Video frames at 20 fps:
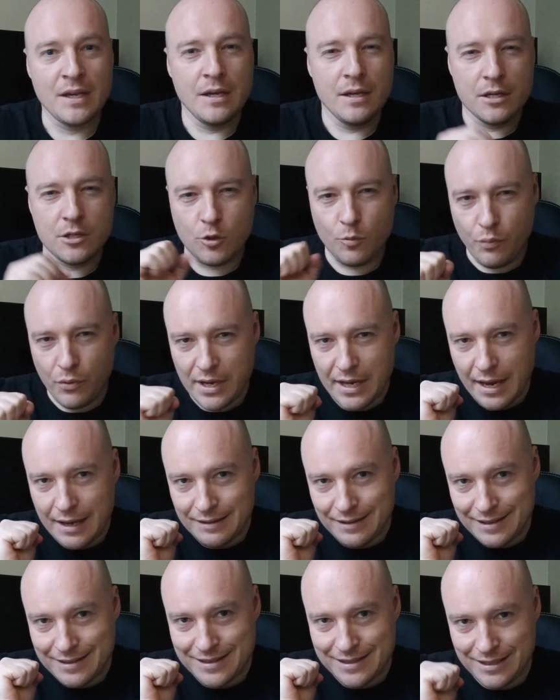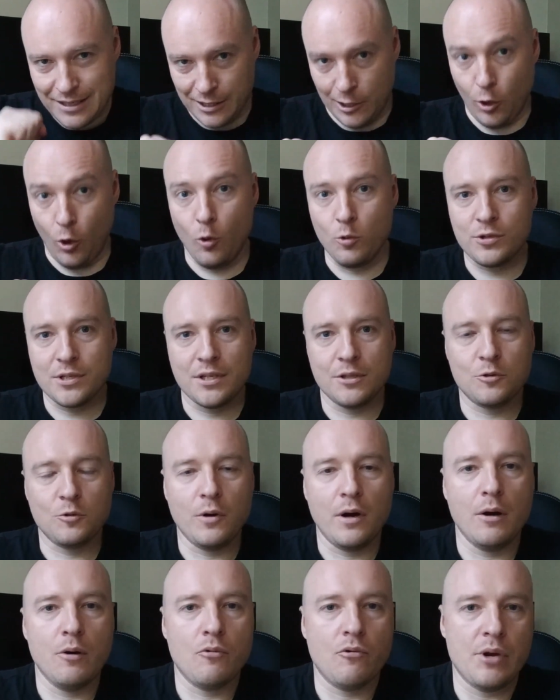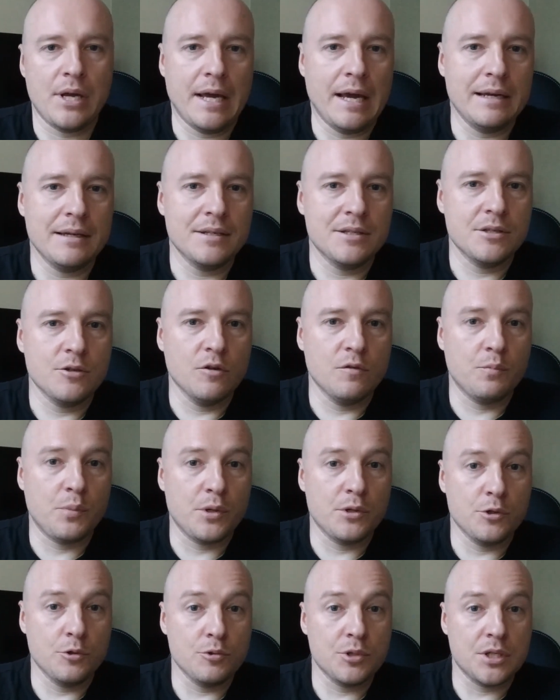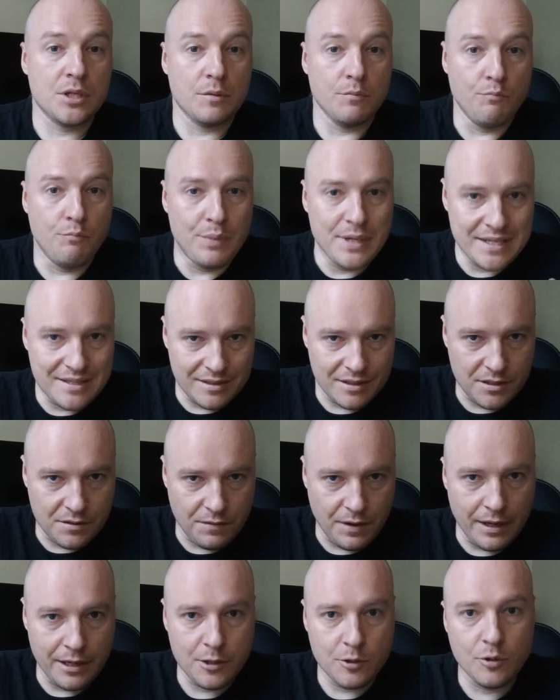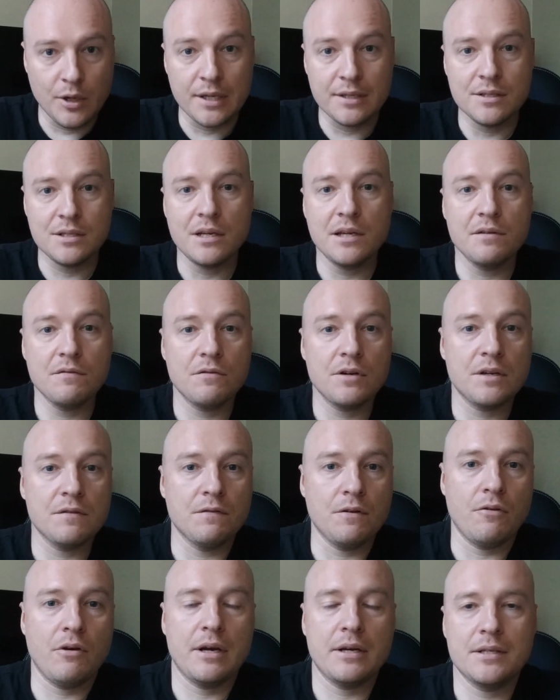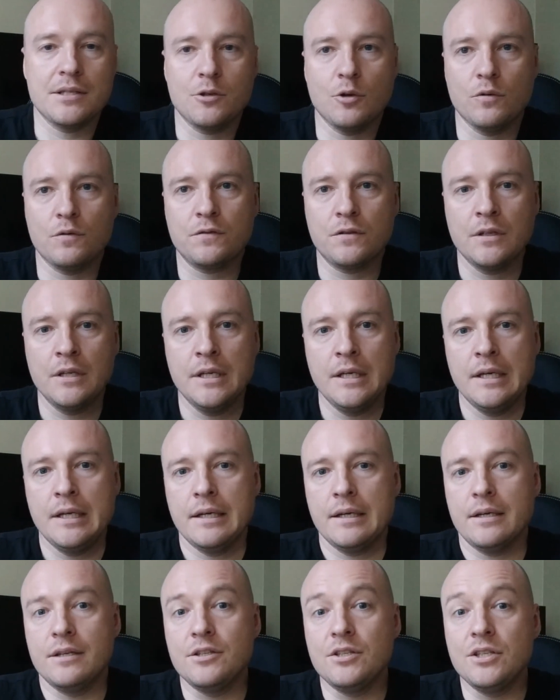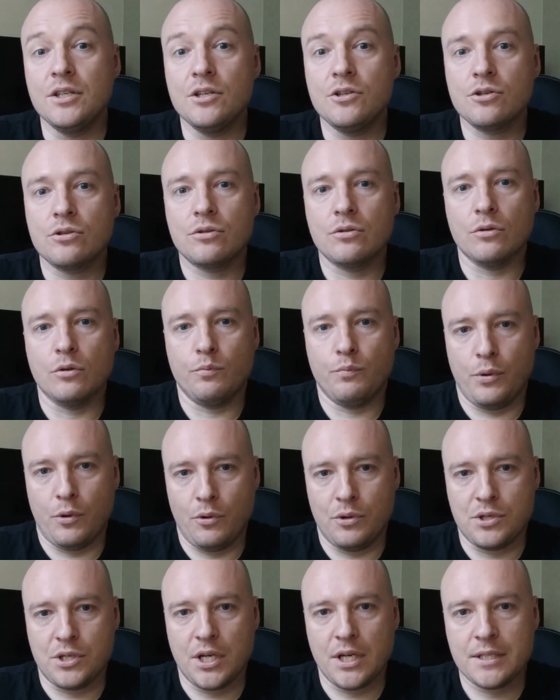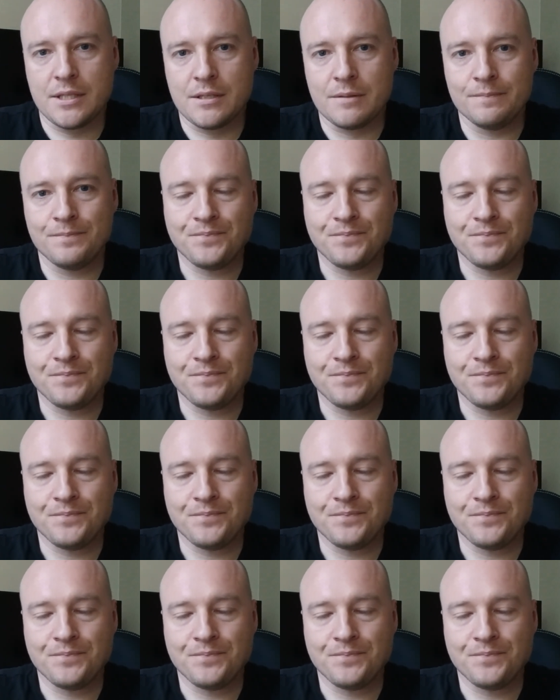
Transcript: So bringing this closer to our reality of producing business value and delivering variety of digital projects,